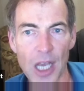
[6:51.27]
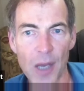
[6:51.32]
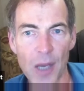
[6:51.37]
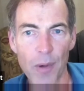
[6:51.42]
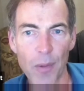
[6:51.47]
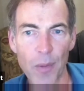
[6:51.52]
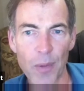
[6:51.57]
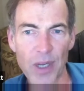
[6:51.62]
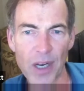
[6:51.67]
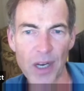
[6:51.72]
but
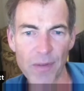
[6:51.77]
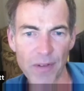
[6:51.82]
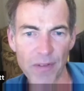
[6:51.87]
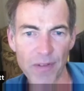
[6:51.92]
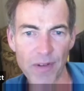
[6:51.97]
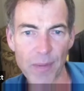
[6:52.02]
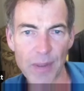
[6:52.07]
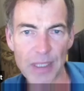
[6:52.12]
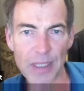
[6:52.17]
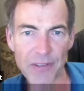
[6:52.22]
we'll cover it
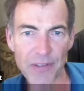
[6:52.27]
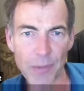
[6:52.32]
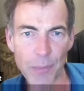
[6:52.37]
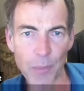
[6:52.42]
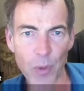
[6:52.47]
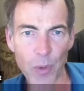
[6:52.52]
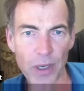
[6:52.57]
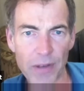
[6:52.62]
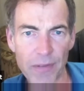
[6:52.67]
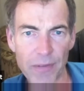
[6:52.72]
from a different
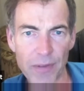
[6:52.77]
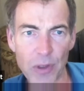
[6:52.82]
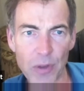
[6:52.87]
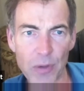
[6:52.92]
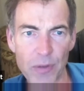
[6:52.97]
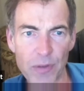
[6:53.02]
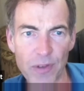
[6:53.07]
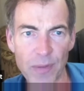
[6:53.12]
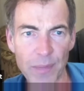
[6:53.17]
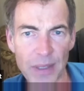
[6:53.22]
point of view,
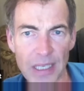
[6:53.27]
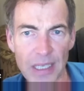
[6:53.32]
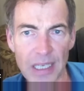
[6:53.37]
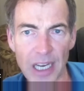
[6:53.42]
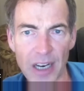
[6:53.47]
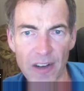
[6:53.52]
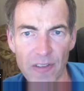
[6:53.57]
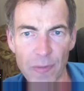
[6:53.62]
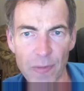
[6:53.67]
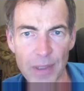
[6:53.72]
from the
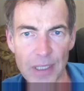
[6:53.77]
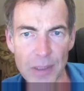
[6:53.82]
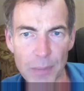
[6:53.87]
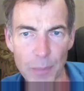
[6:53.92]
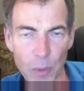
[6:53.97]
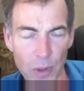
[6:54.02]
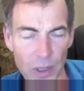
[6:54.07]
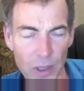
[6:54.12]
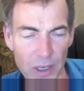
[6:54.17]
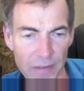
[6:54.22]
government's
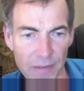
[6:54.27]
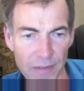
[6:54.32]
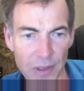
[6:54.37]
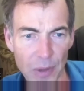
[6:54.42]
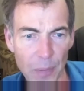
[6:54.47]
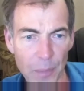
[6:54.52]
point of view.